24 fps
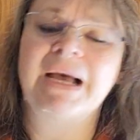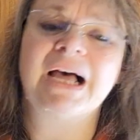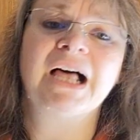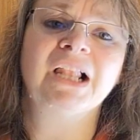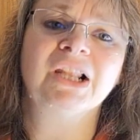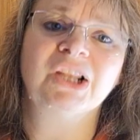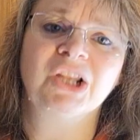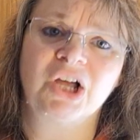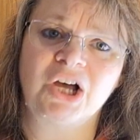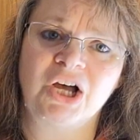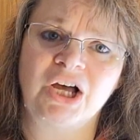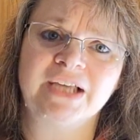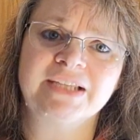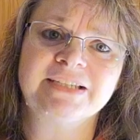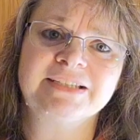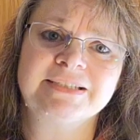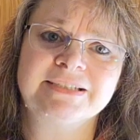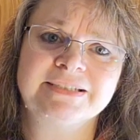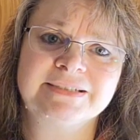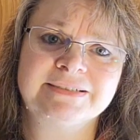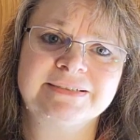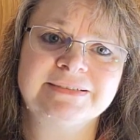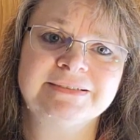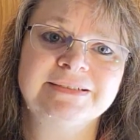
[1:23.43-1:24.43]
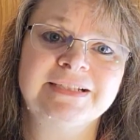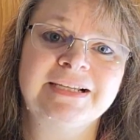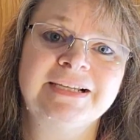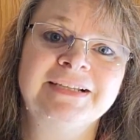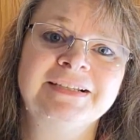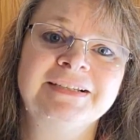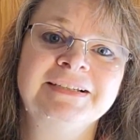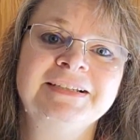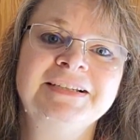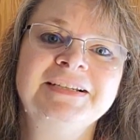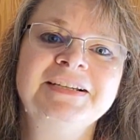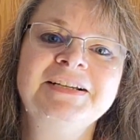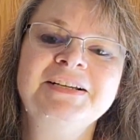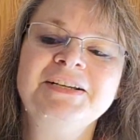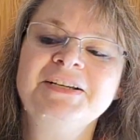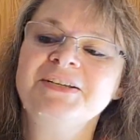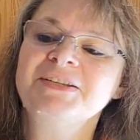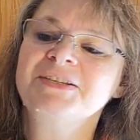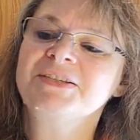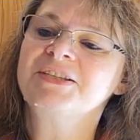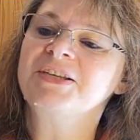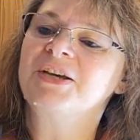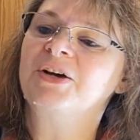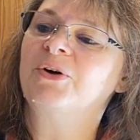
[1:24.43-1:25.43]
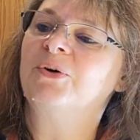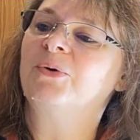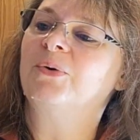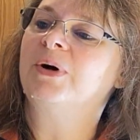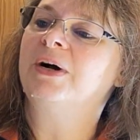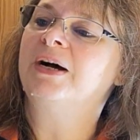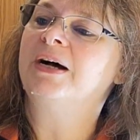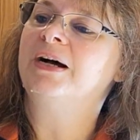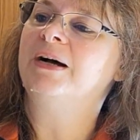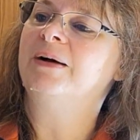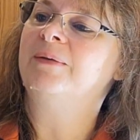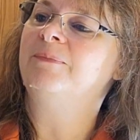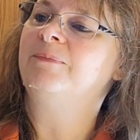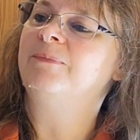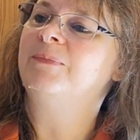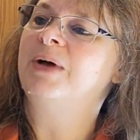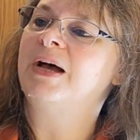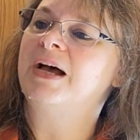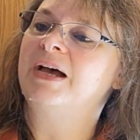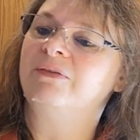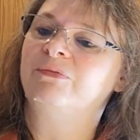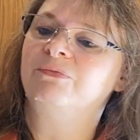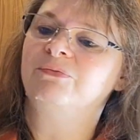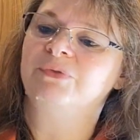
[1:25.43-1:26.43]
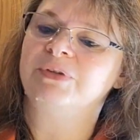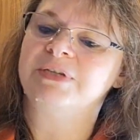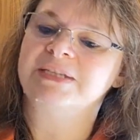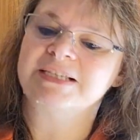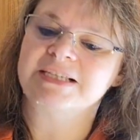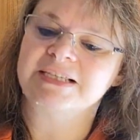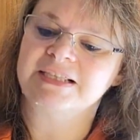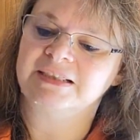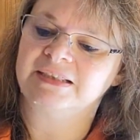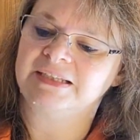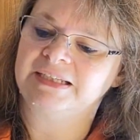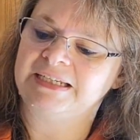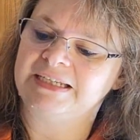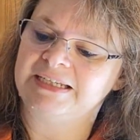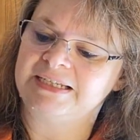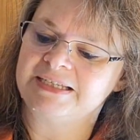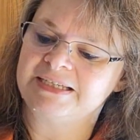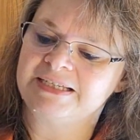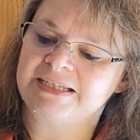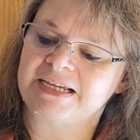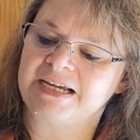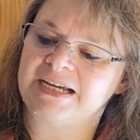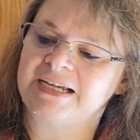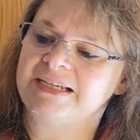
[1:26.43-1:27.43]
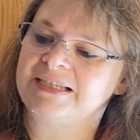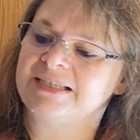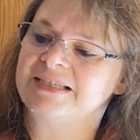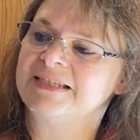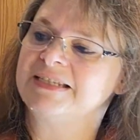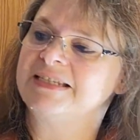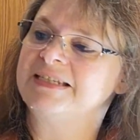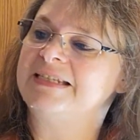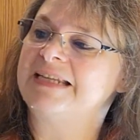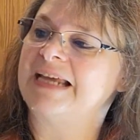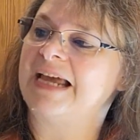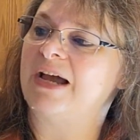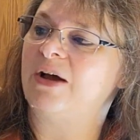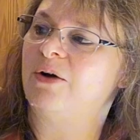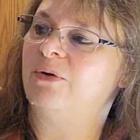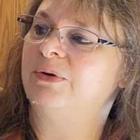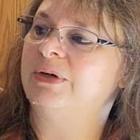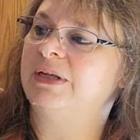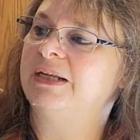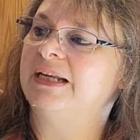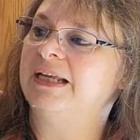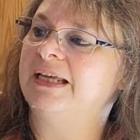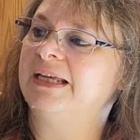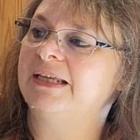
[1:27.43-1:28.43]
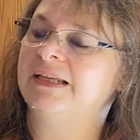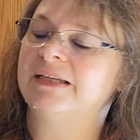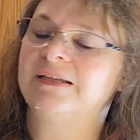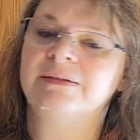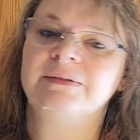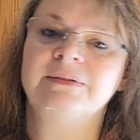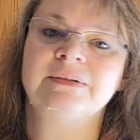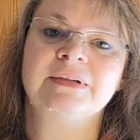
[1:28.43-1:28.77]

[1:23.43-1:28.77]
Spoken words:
a lot. So I've recently sized down in it